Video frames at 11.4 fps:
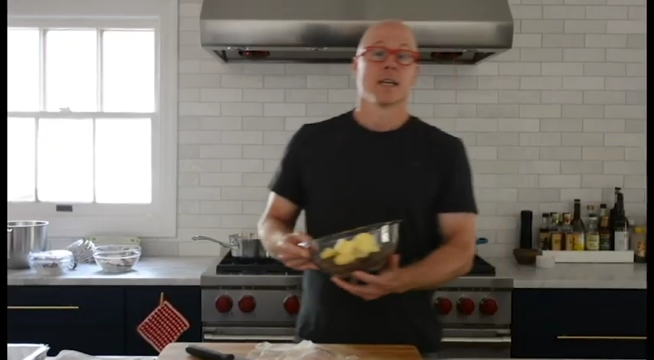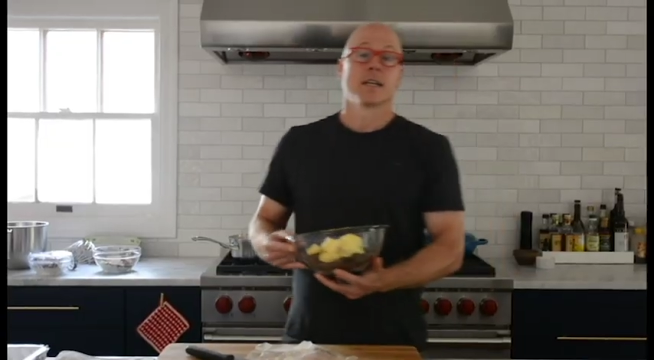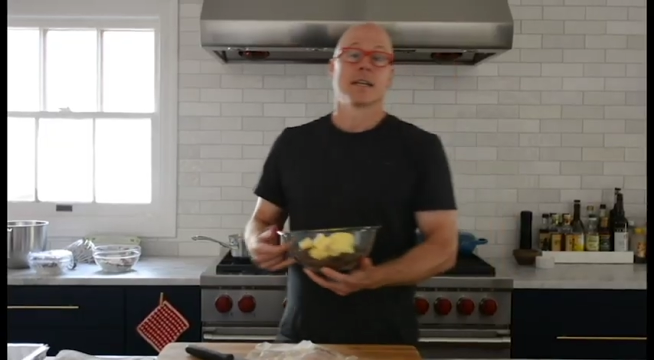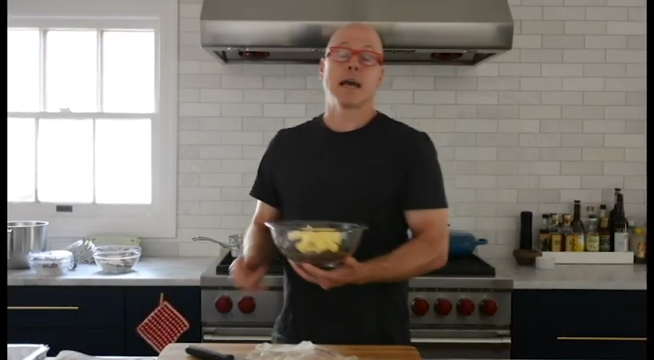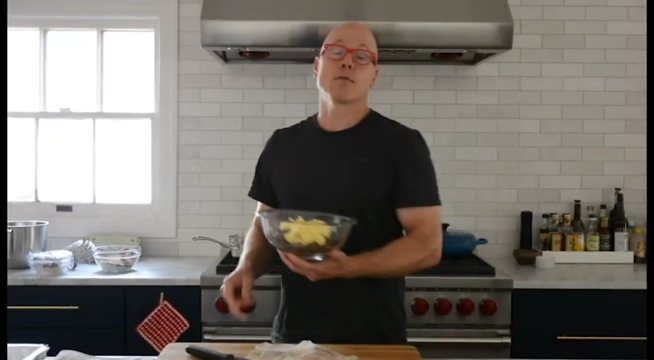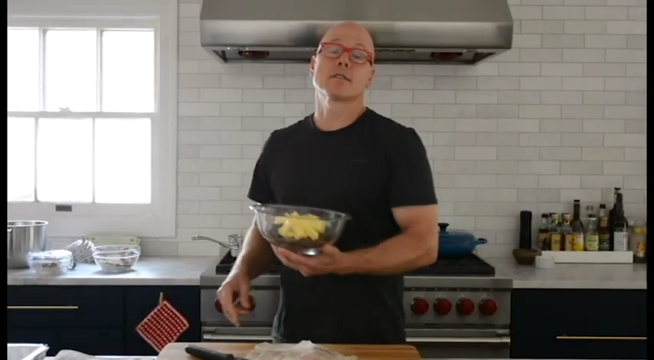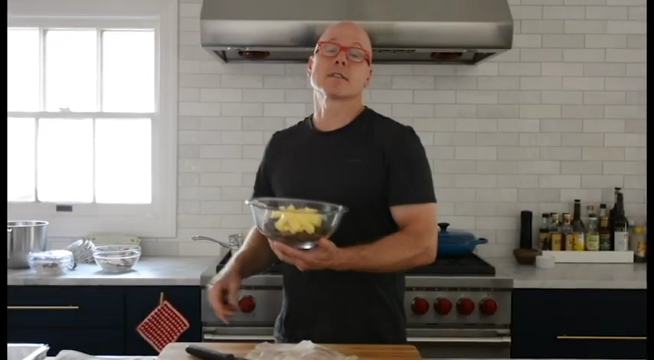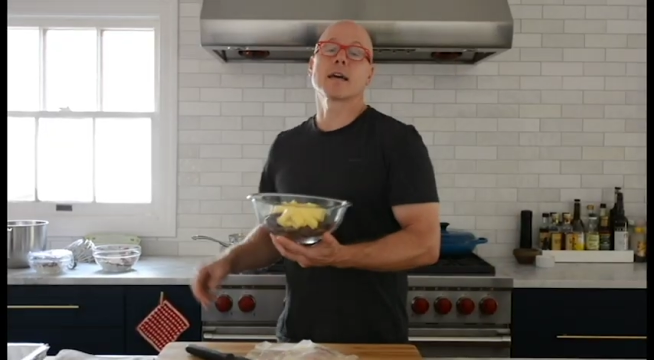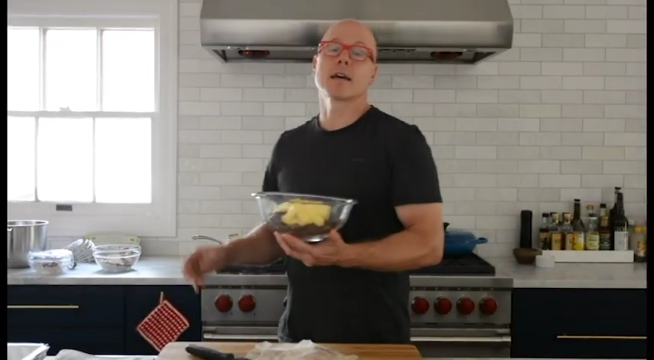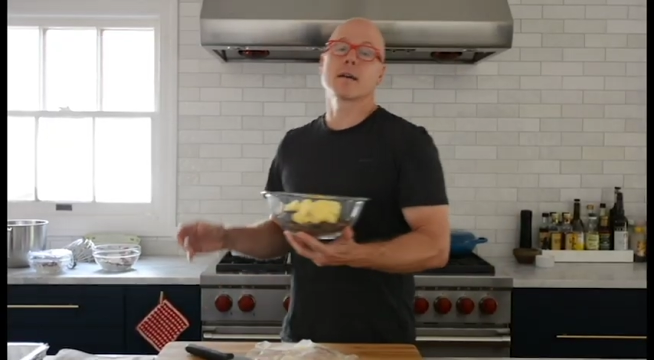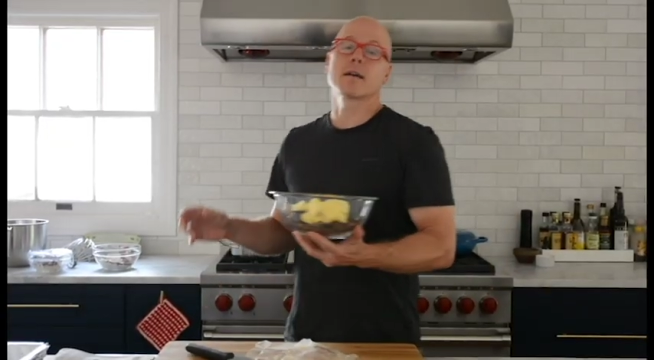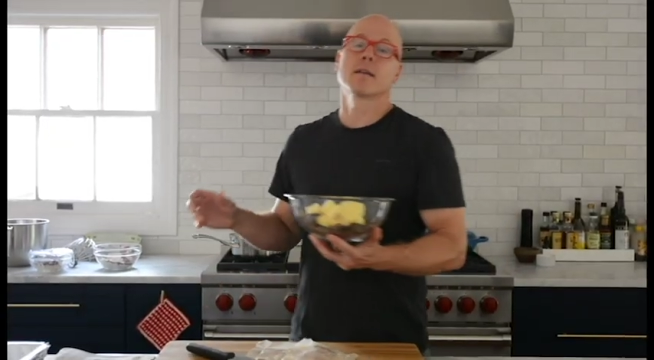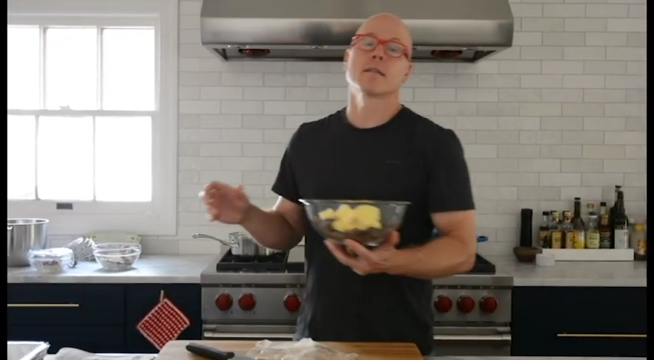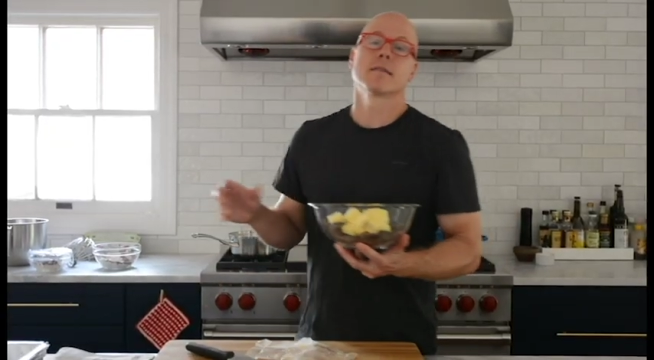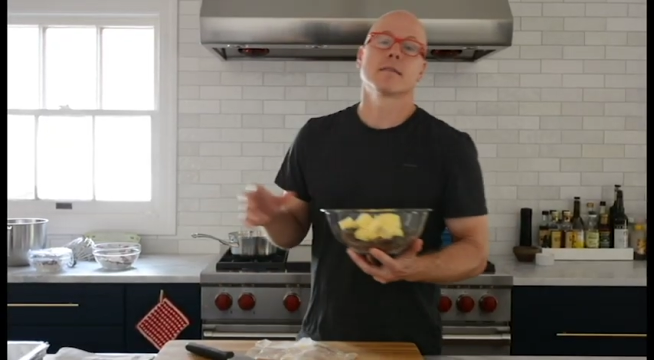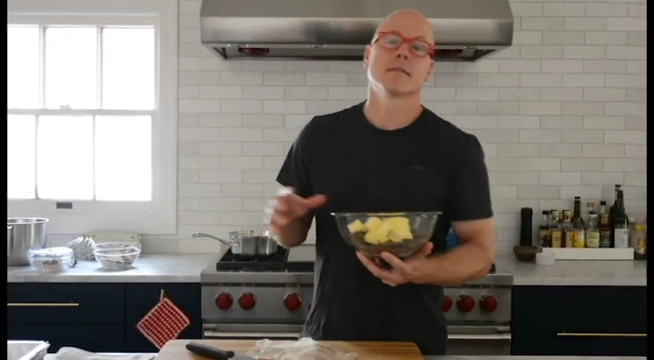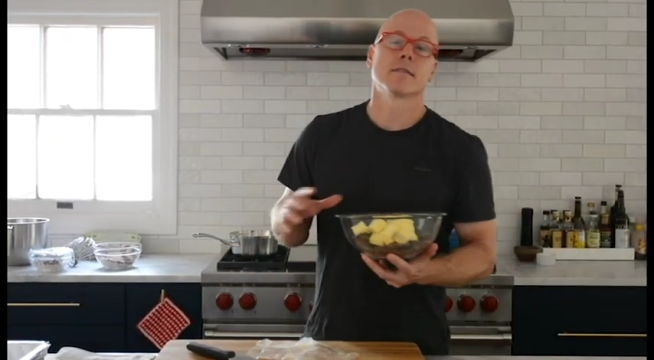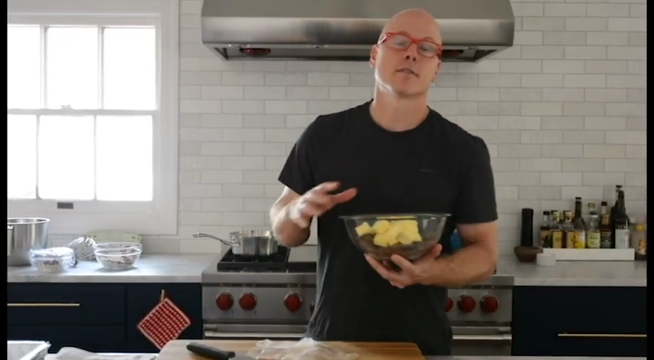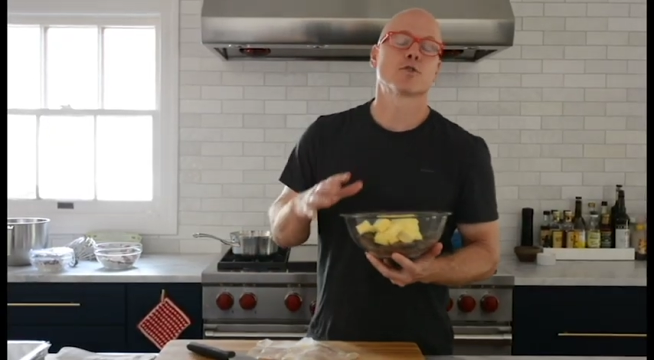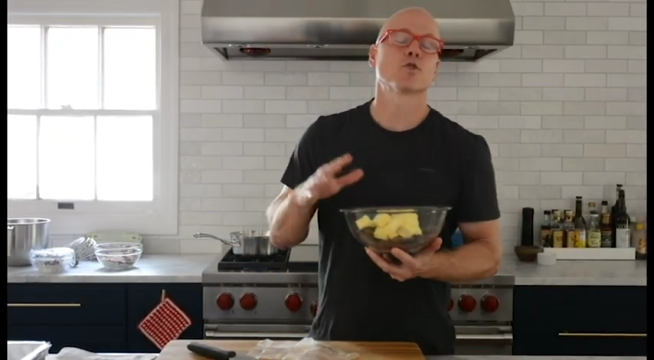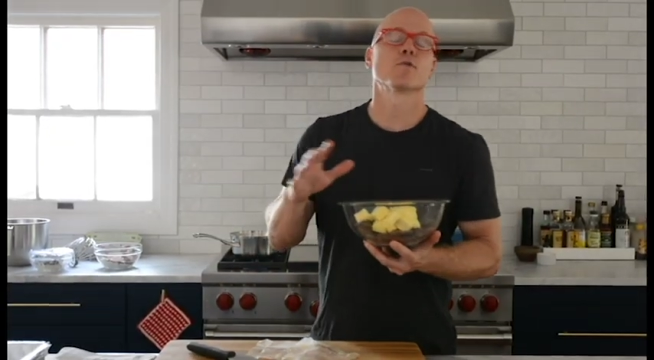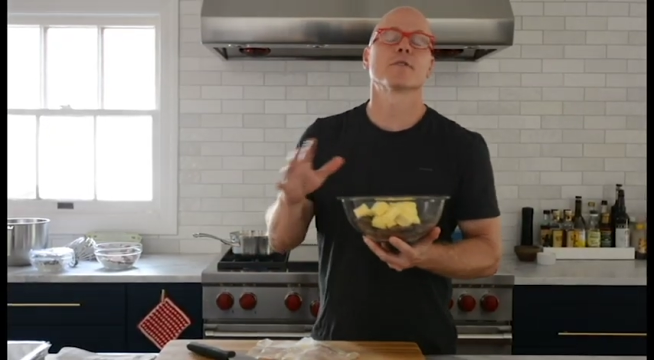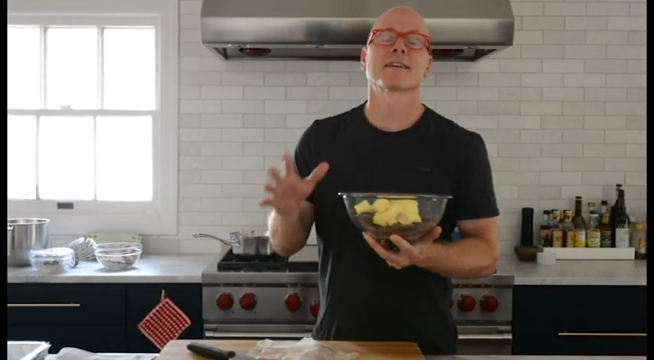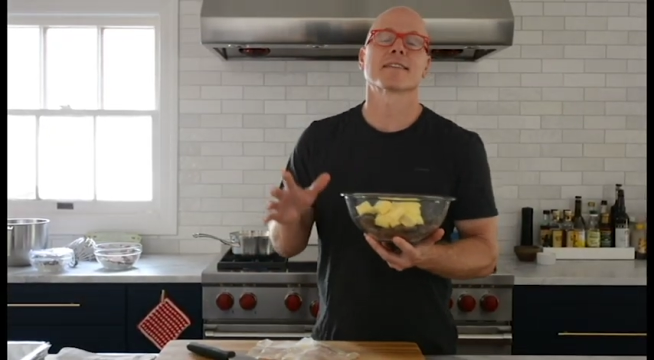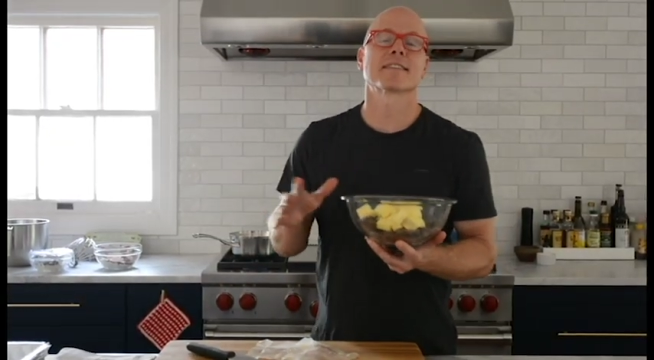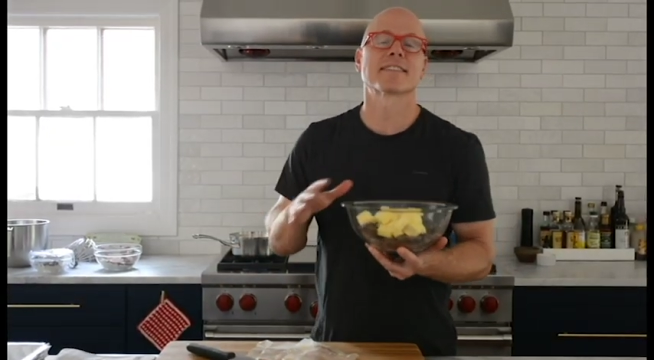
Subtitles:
Now it's like the soothing,